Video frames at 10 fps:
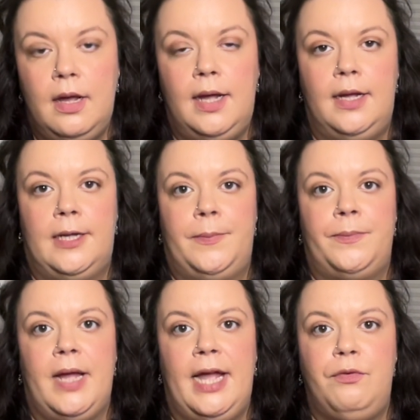
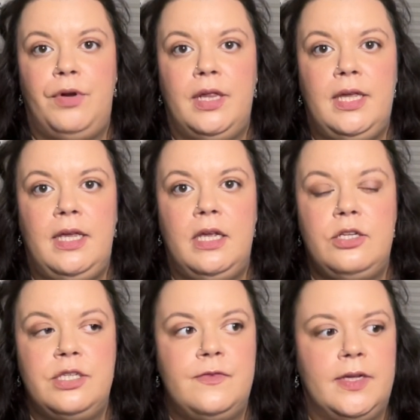I really
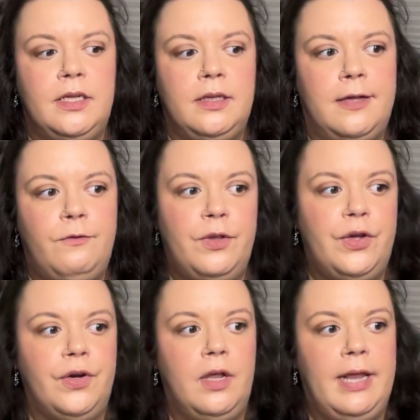just fell in love with
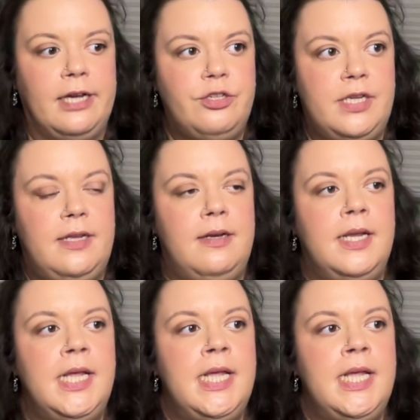her collection